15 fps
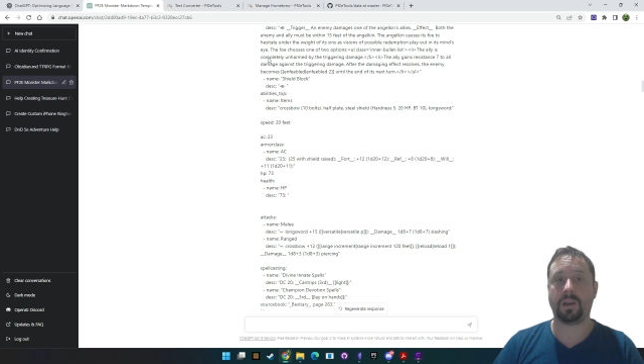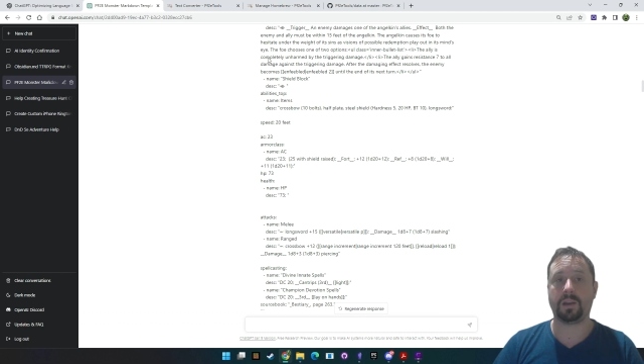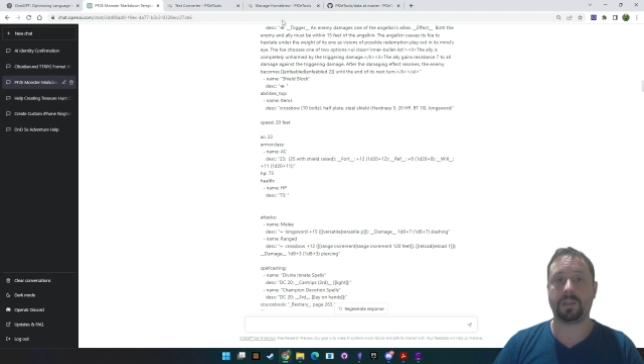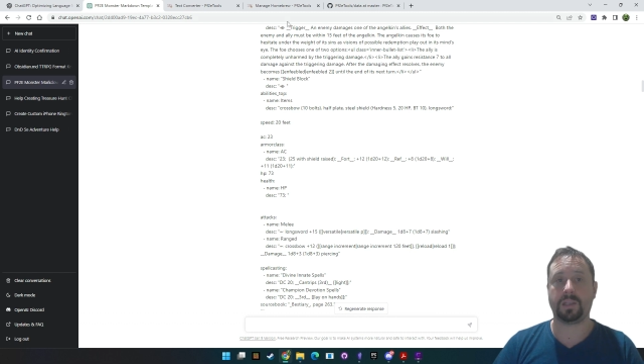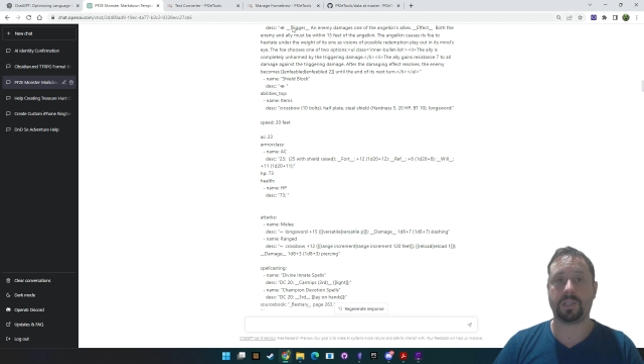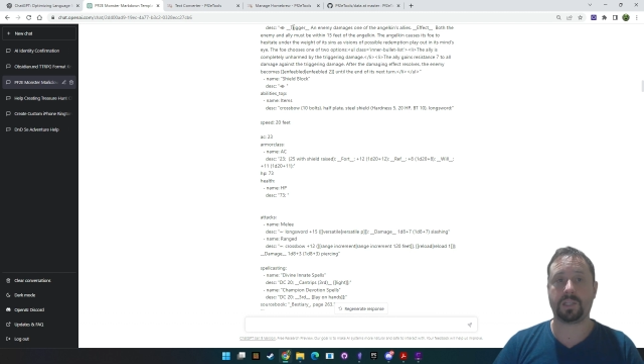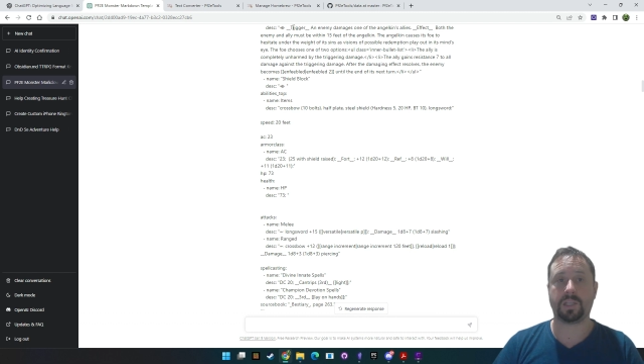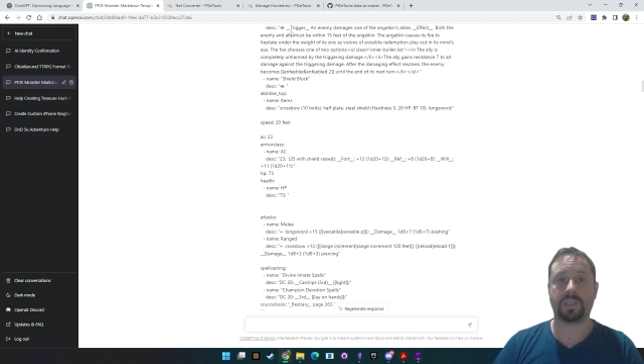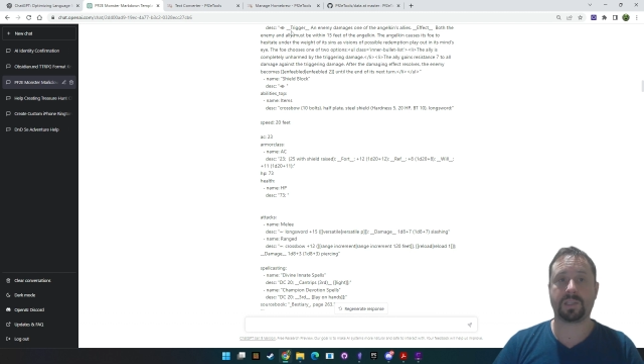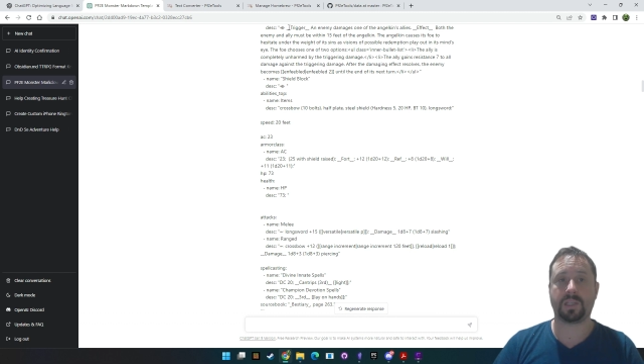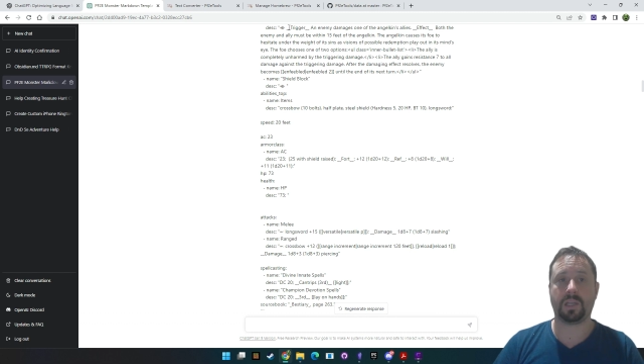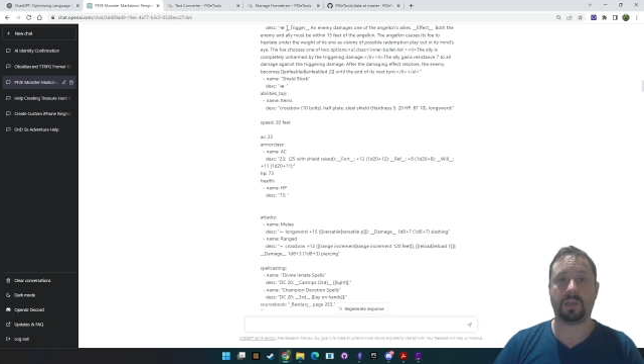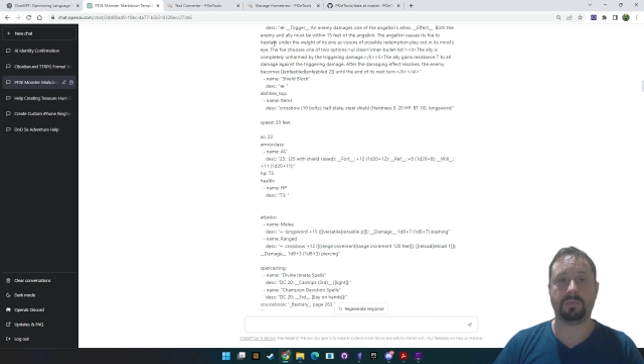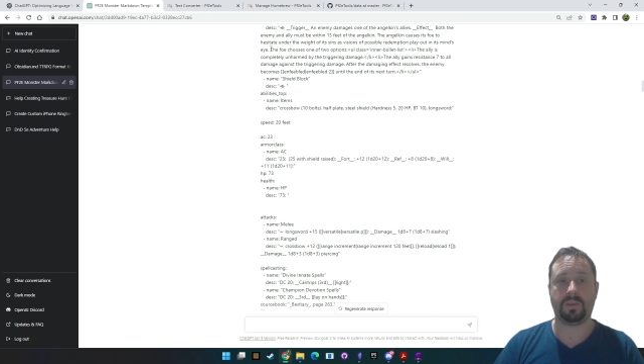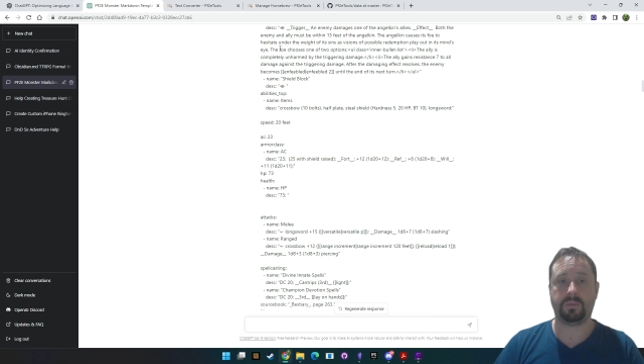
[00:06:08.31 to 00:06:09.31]
And as you can see,
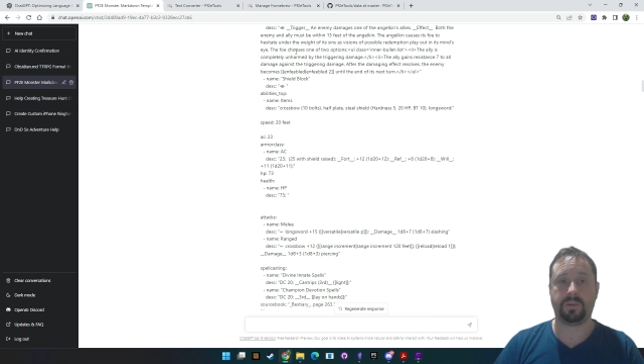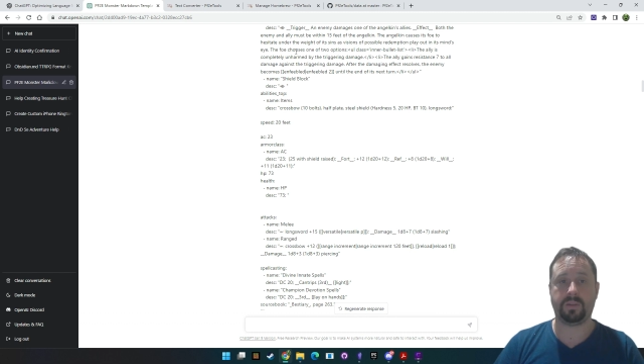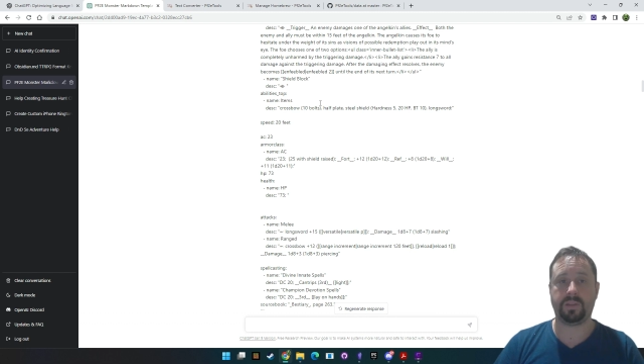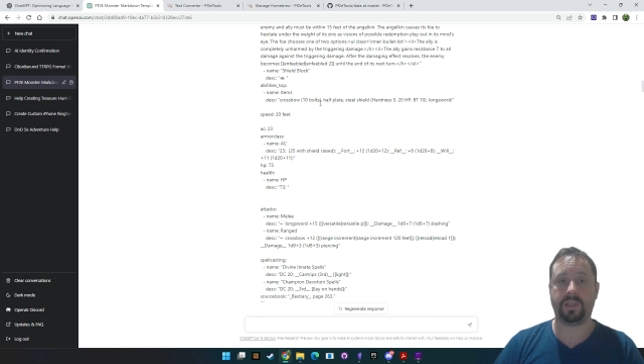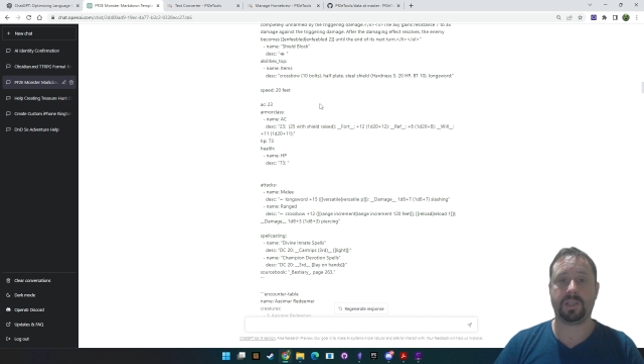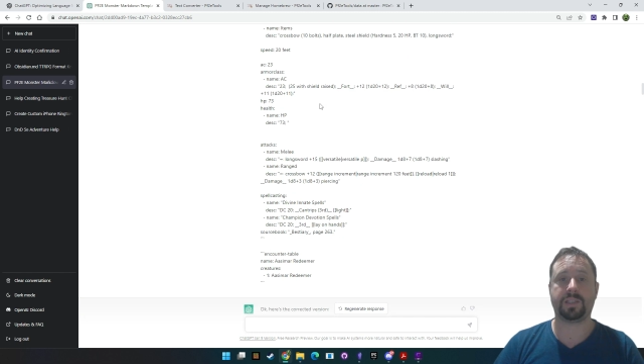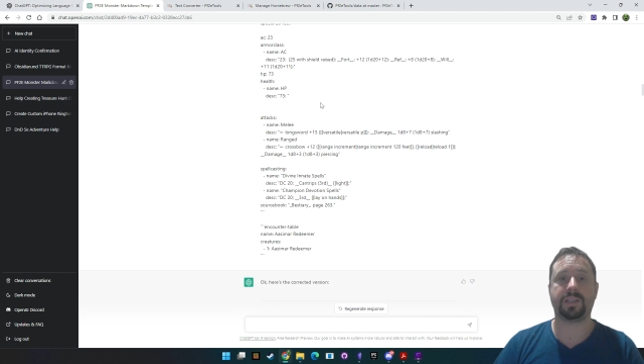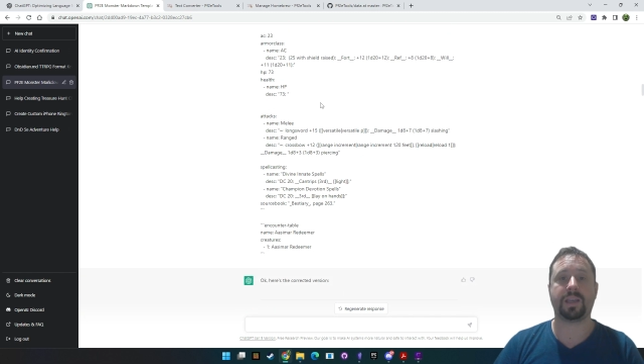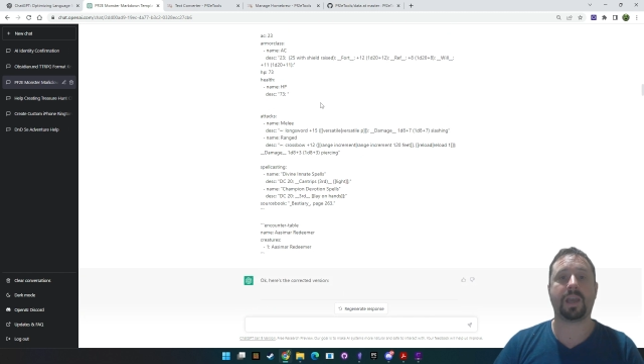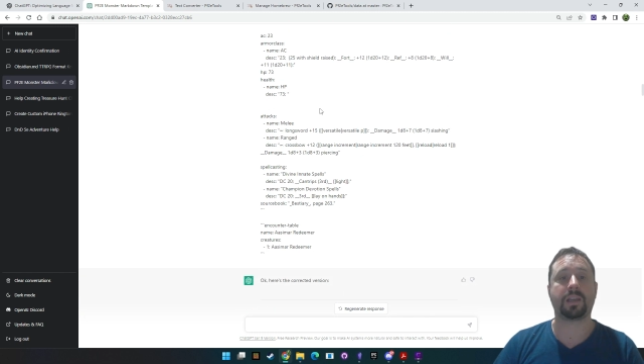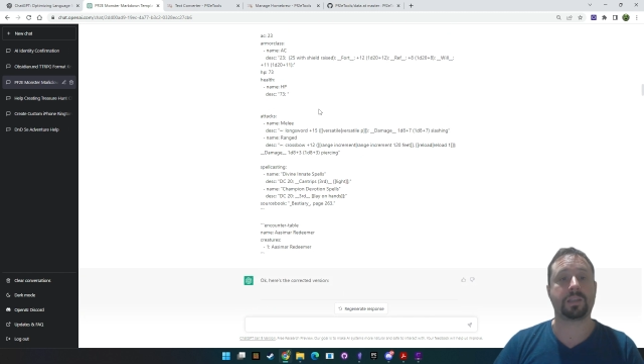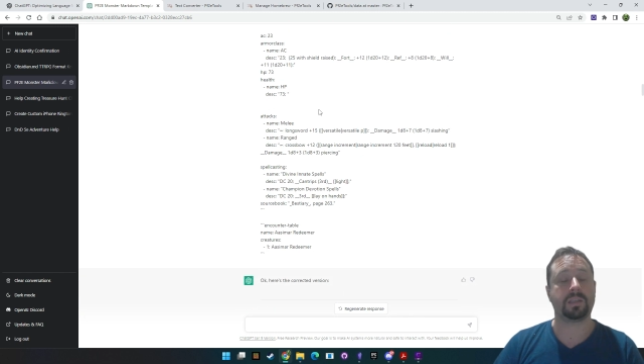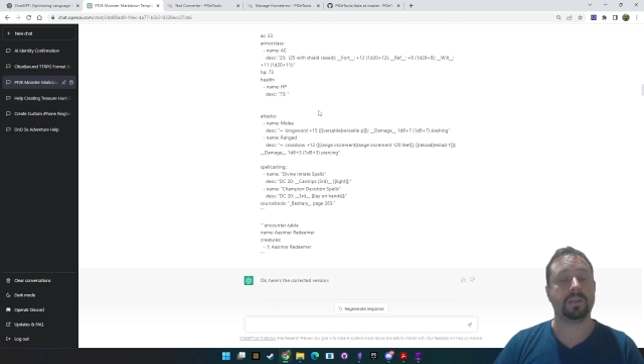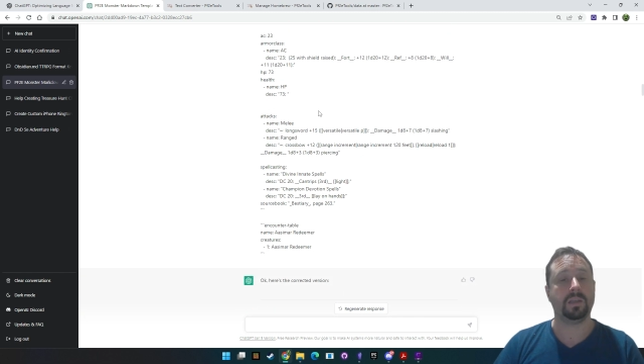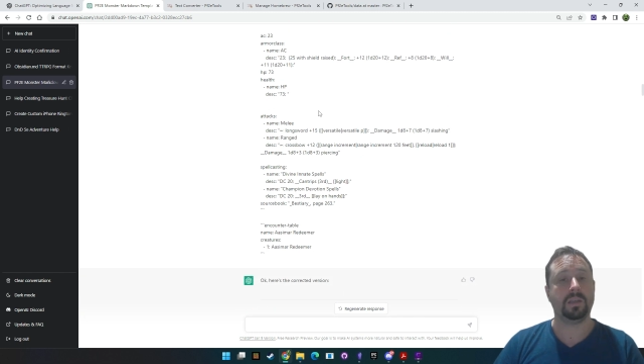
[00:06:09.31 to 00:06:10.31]
I've given it the
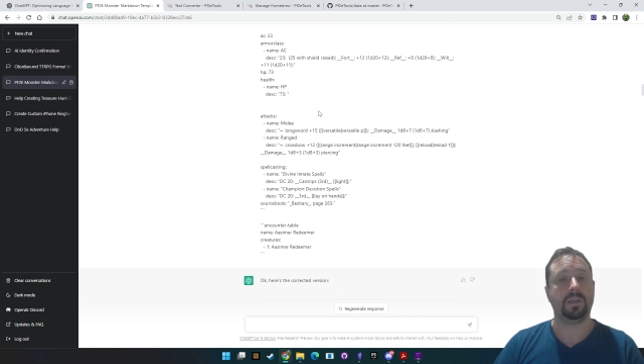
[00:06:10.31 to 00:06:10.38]
exact,